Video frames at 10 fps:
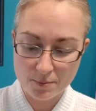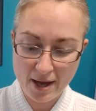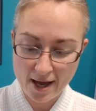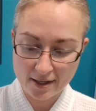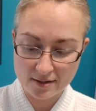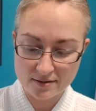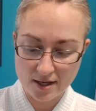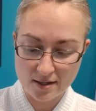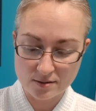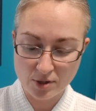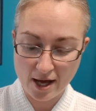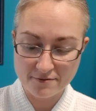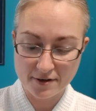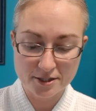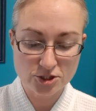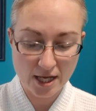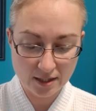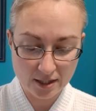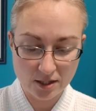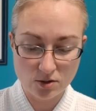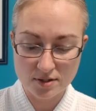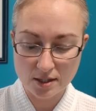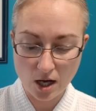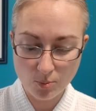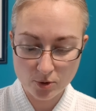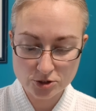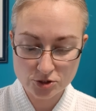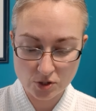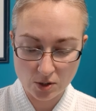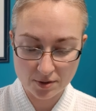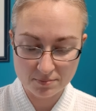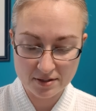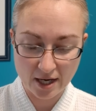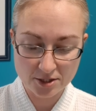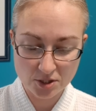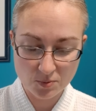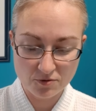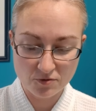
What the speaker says: the back, it says apply very gently using upward strokes, massaging with